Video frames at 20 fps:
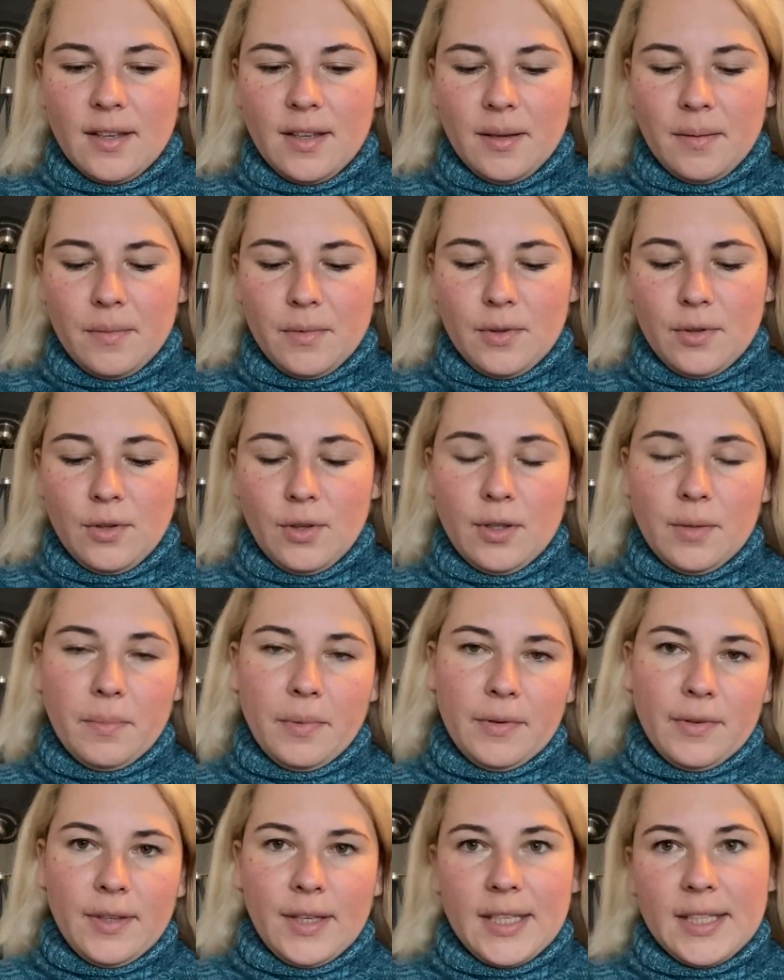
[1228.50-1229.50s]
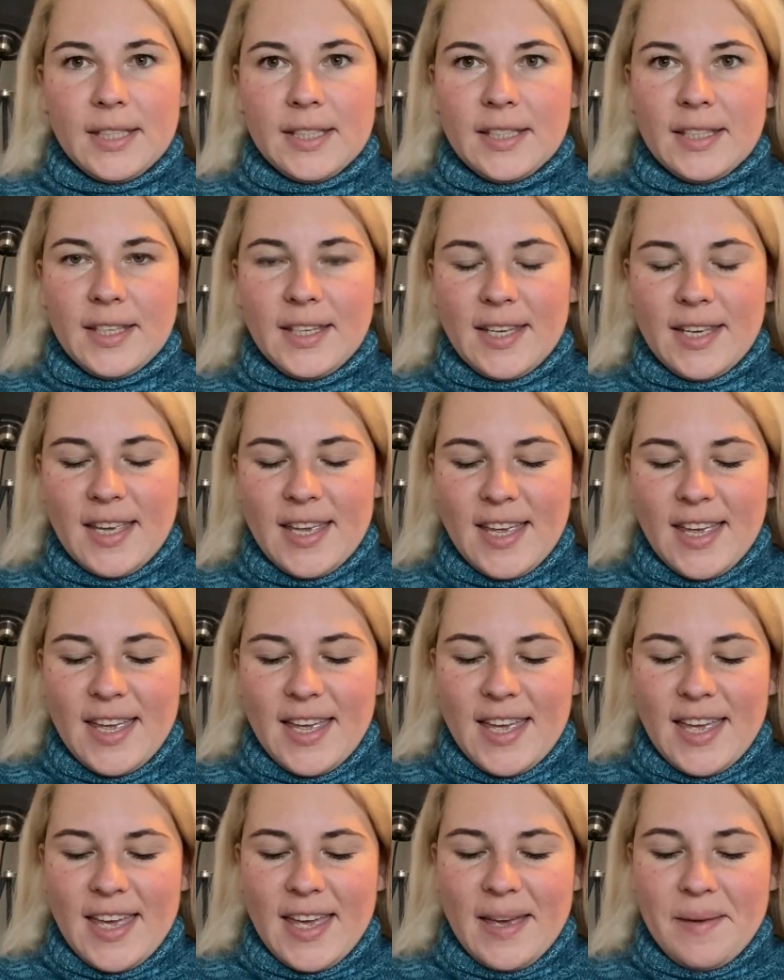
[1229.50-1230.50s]
Well, not about knitting,
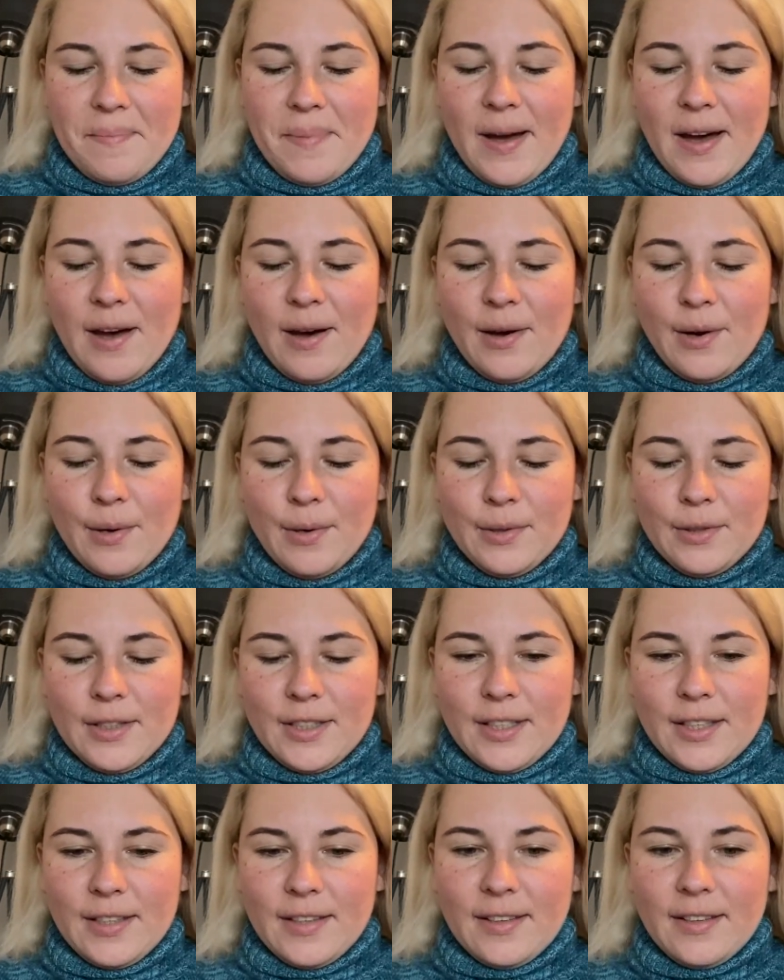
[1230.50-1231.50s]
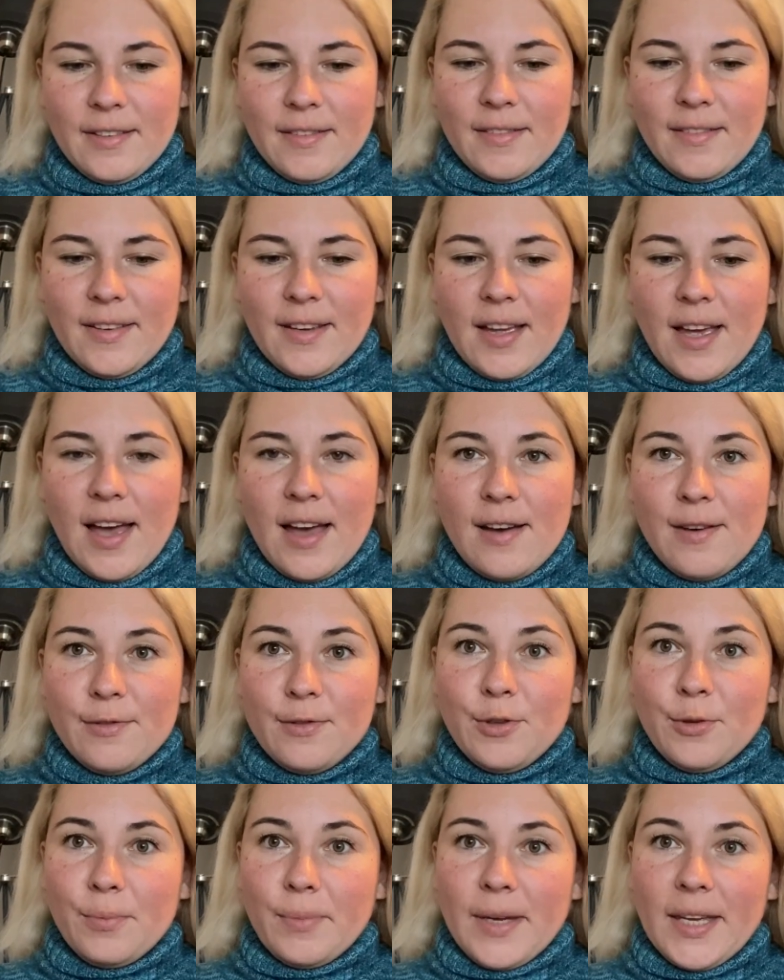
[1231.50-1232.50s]
about how
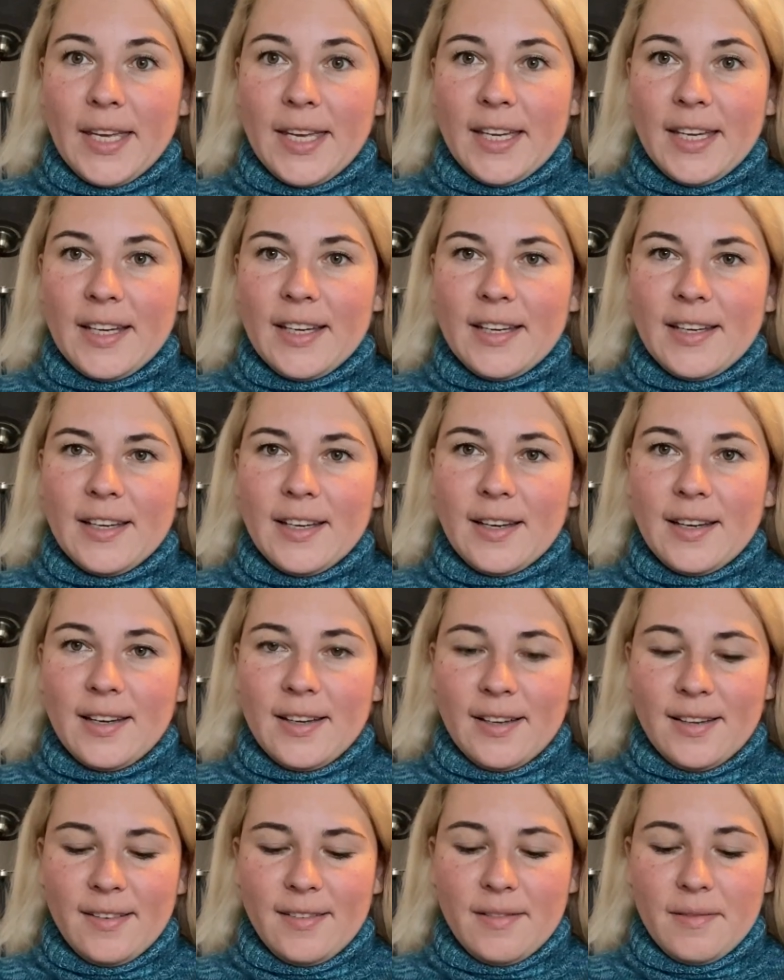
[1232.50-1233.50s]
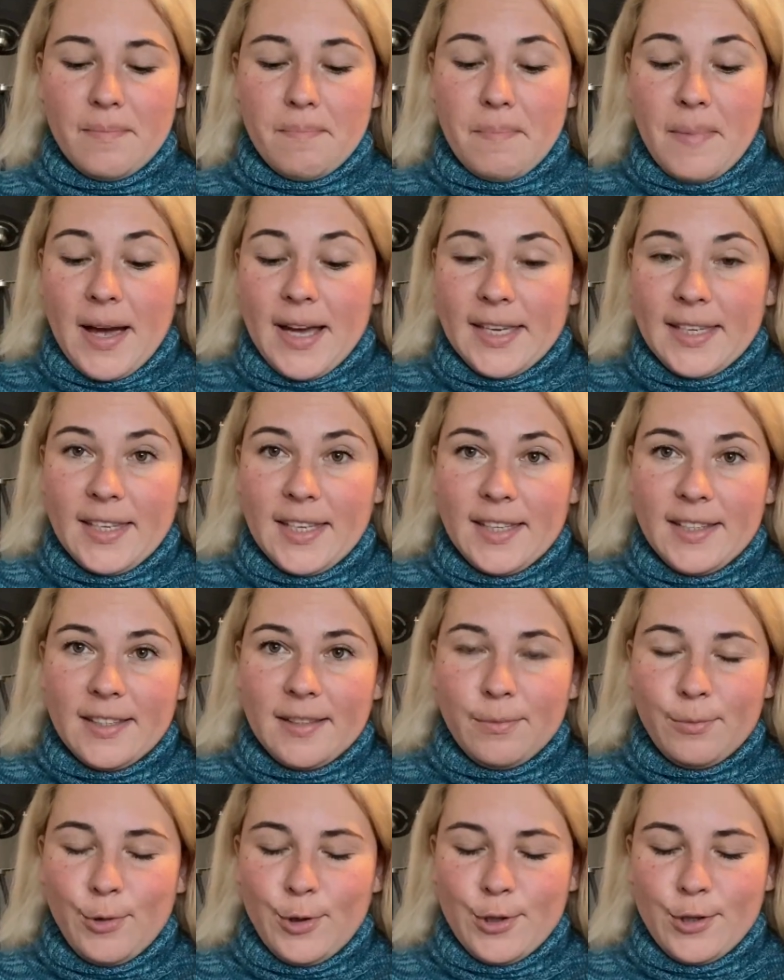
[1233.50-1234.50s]
to make my
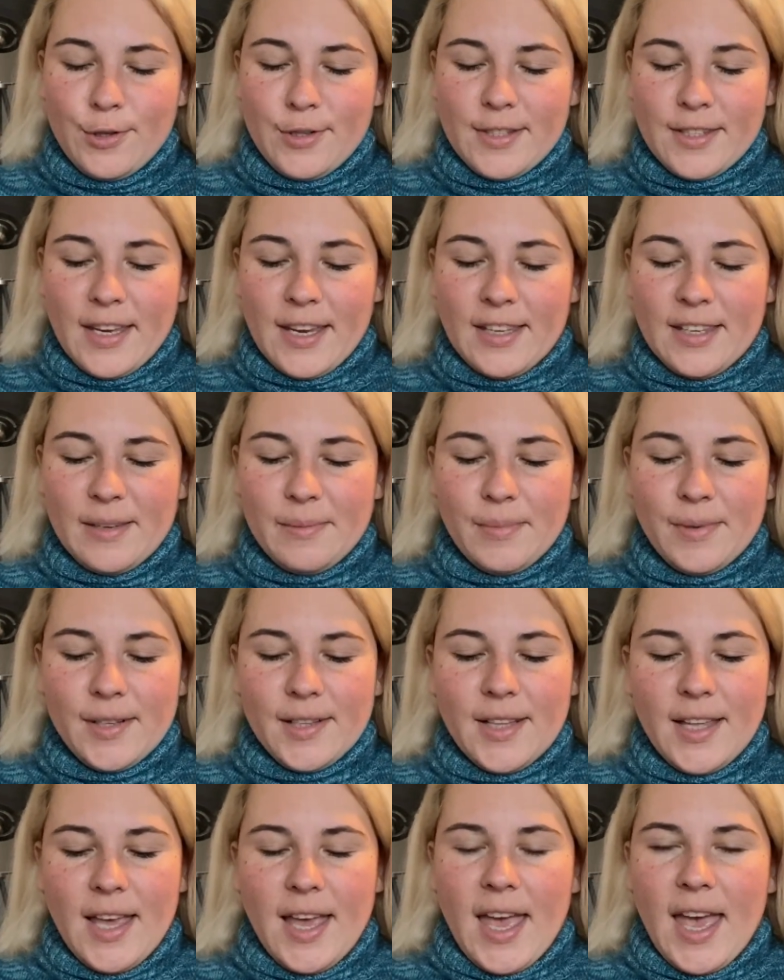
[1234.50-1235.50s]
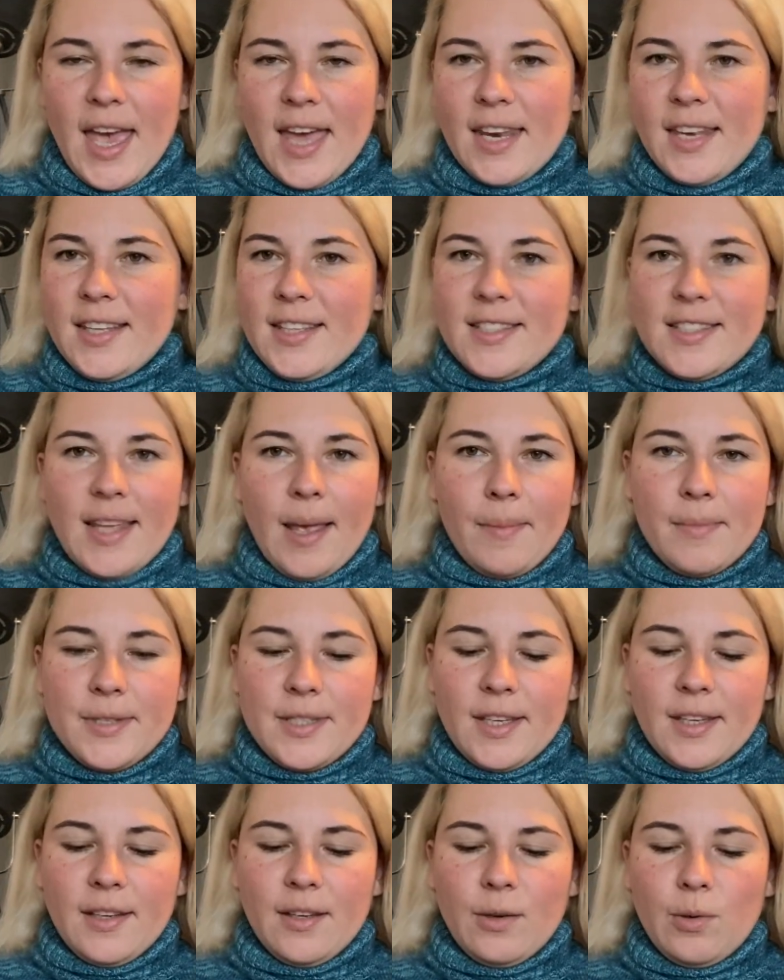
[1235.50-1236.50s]
knitting more sustainable. And it's
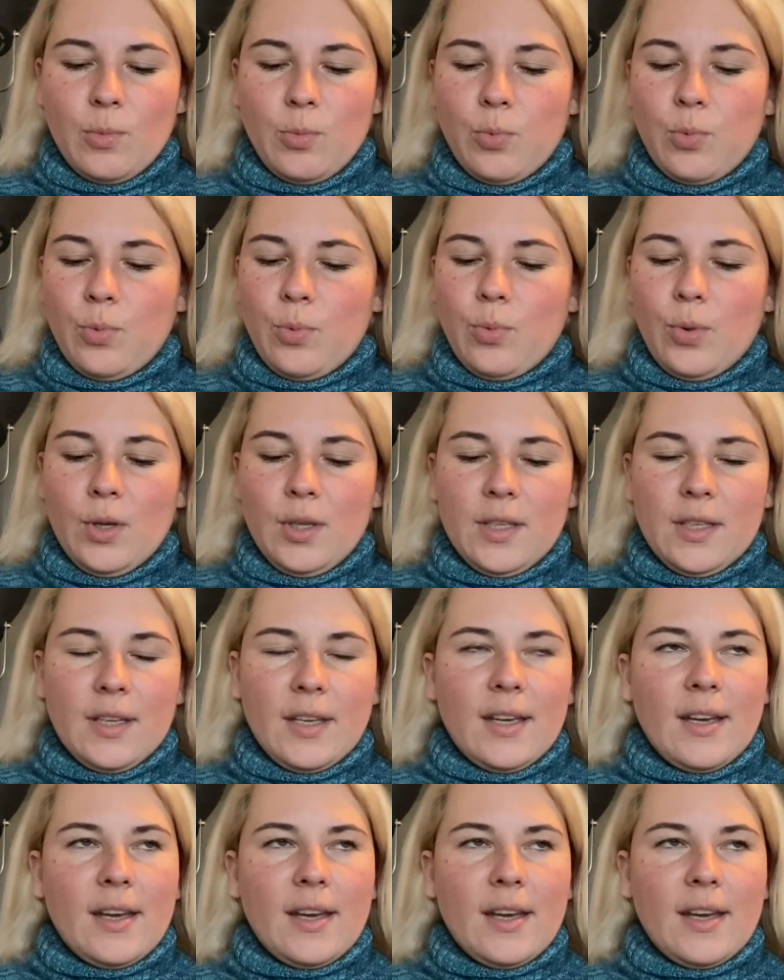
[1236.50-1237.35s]
something what